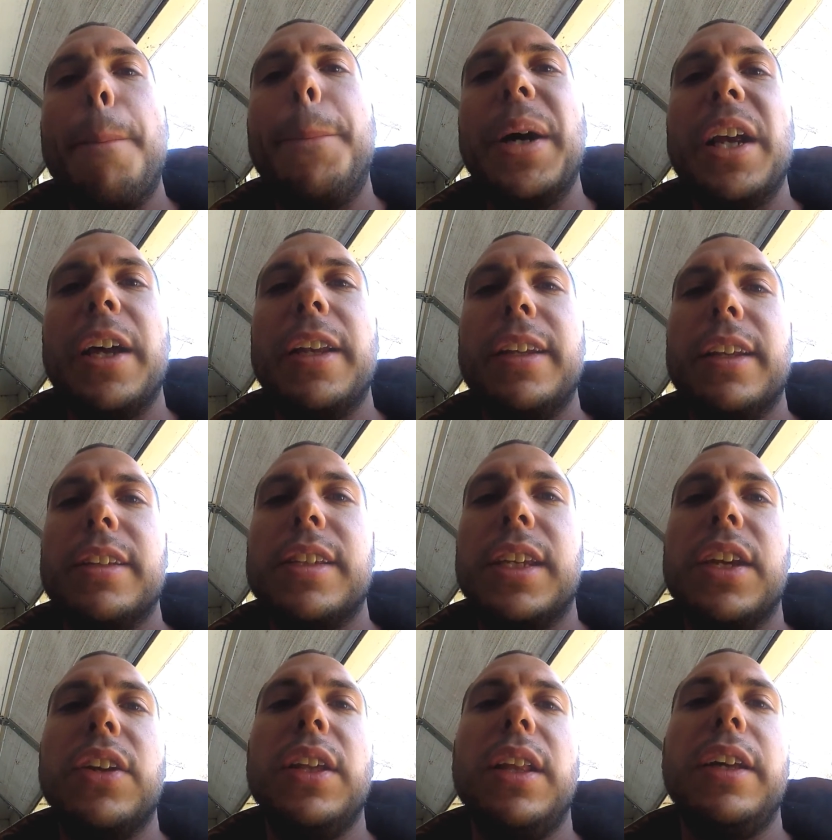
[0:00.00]
but the
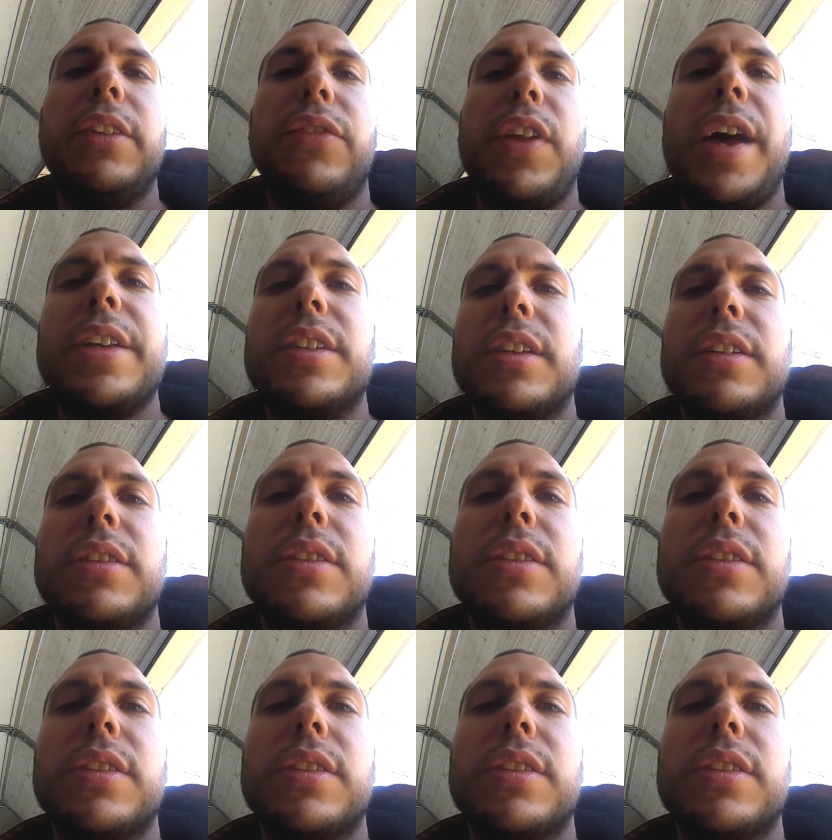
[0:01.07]
security light's flashing,